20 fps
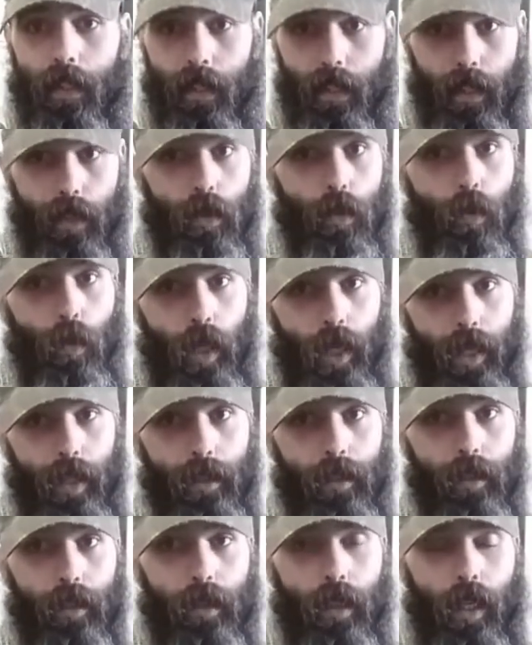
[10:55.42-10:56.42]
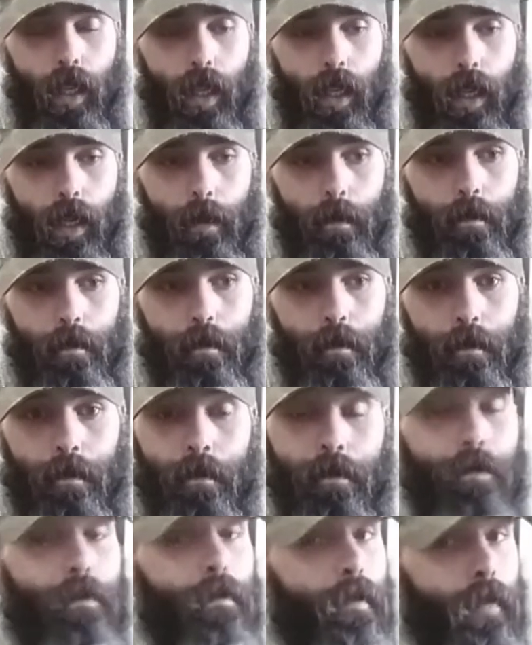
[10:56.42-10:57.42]
this went,
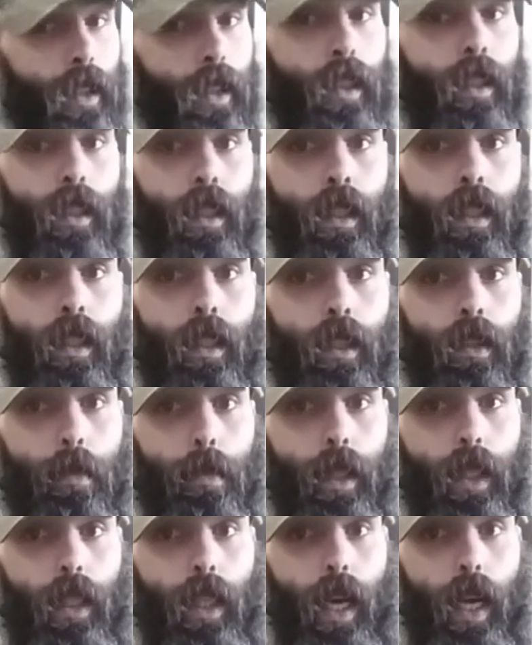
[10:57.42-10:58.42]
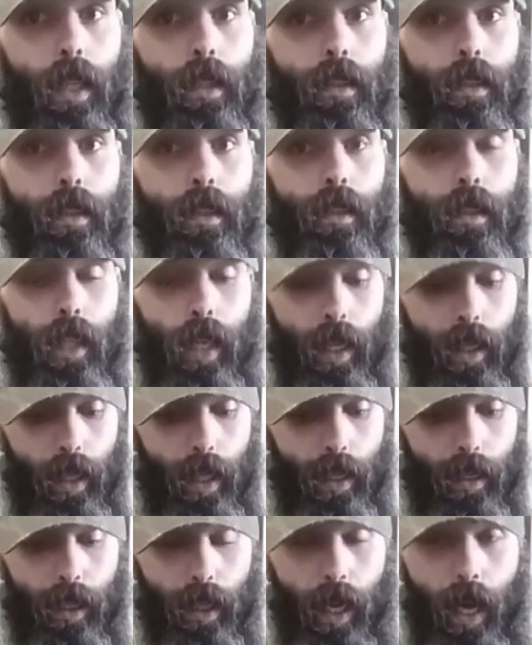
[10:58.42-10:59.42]
it's pretty nice. I
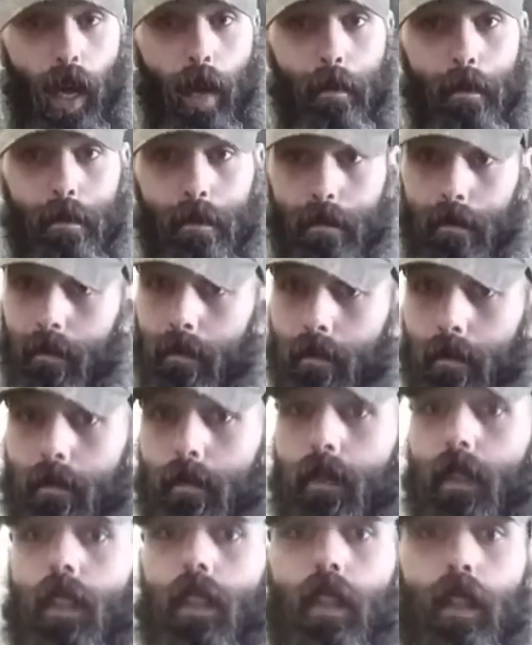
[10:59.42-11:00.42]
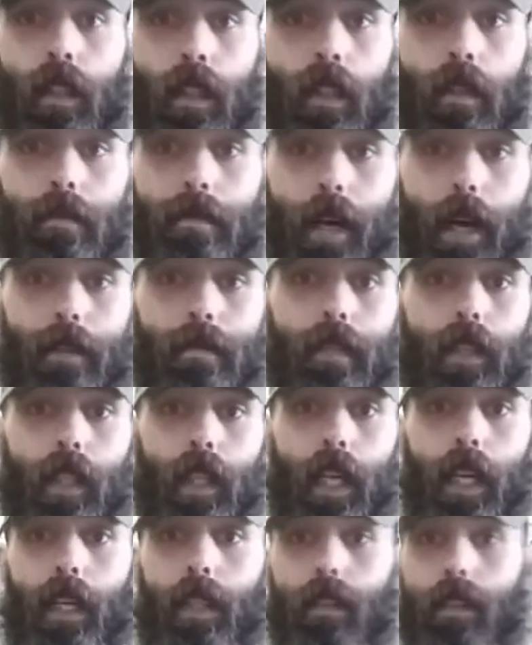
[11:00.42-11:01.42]
like it. I'm
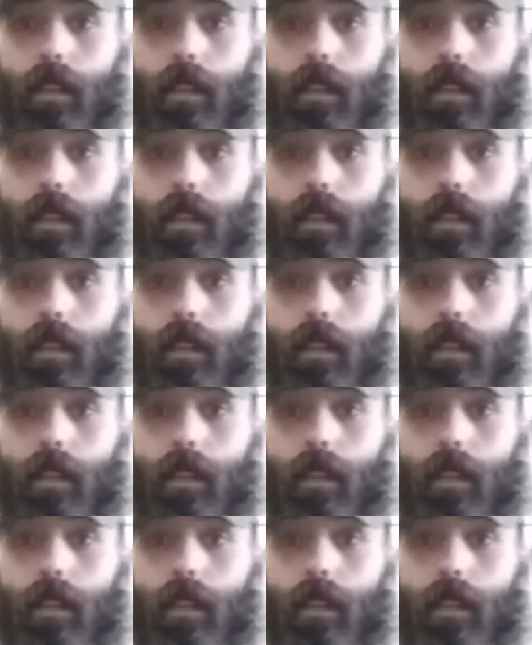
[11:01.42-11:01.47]
5'8",